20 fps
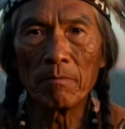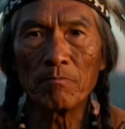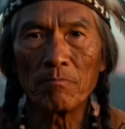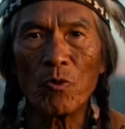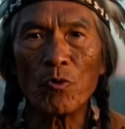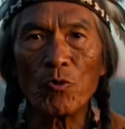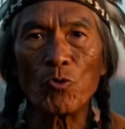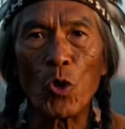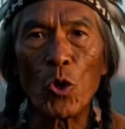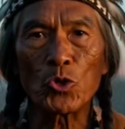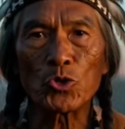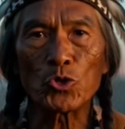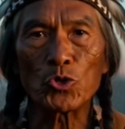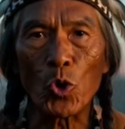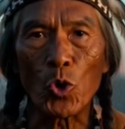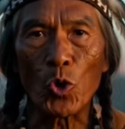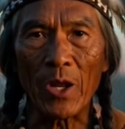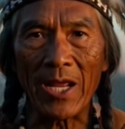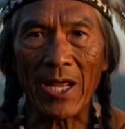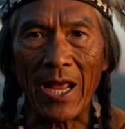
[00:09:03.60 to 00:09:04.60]
In the false
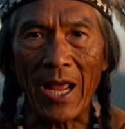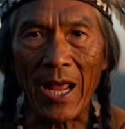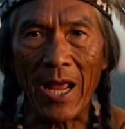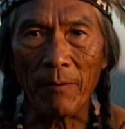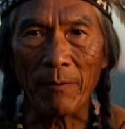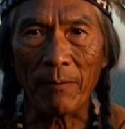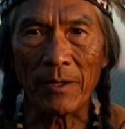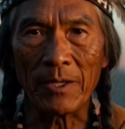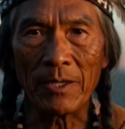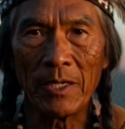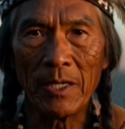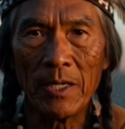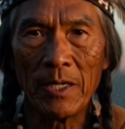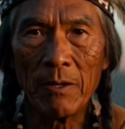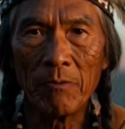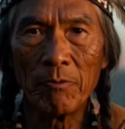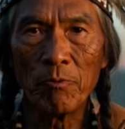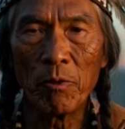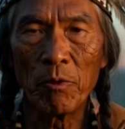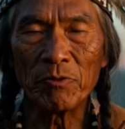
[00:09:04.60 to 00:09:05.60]
dawn anomaly,
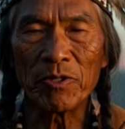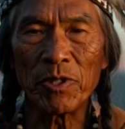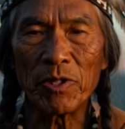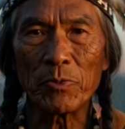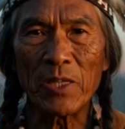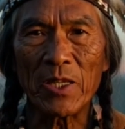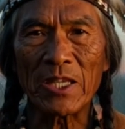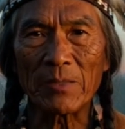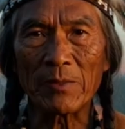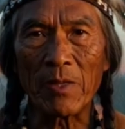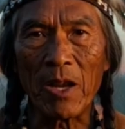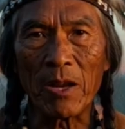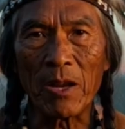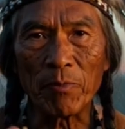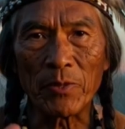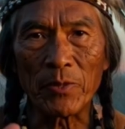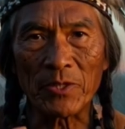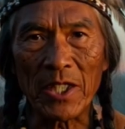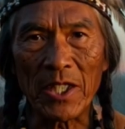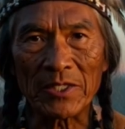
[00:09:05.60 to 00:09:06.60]
a frequency spike
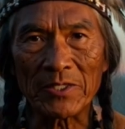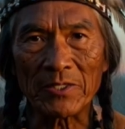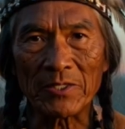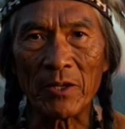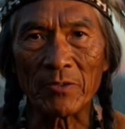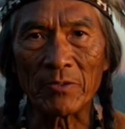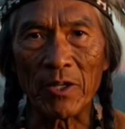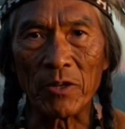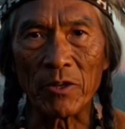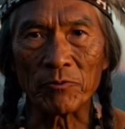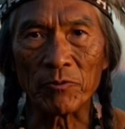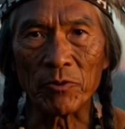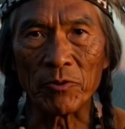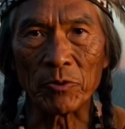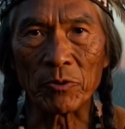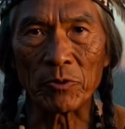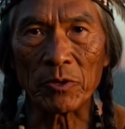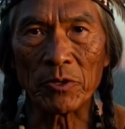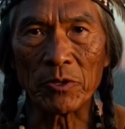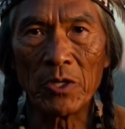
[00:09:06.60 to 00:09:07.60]
above 60,000
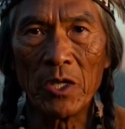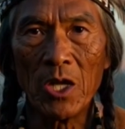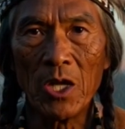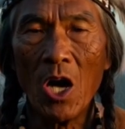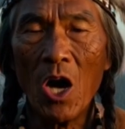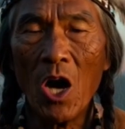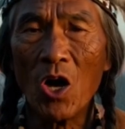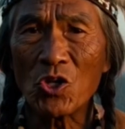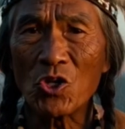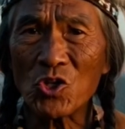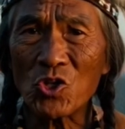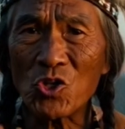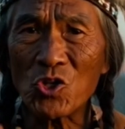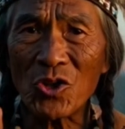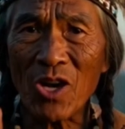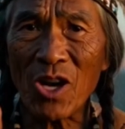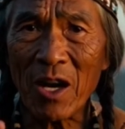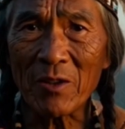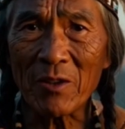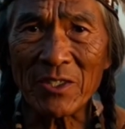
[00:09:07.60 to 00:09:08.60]
Hz. This causes
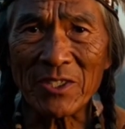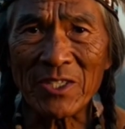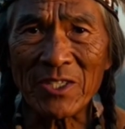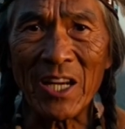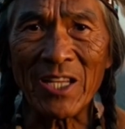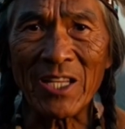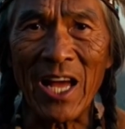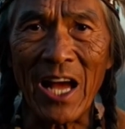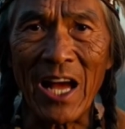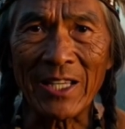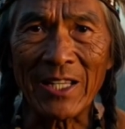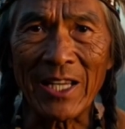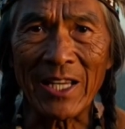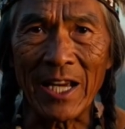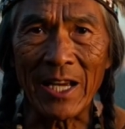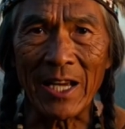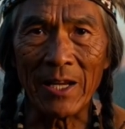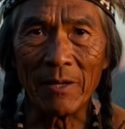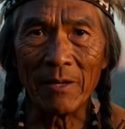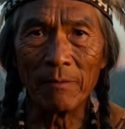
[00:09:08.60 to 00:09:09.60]
clock this, hiding the
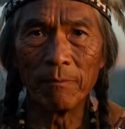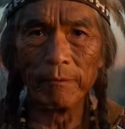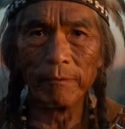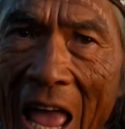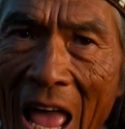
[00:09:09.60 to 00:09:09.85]
error.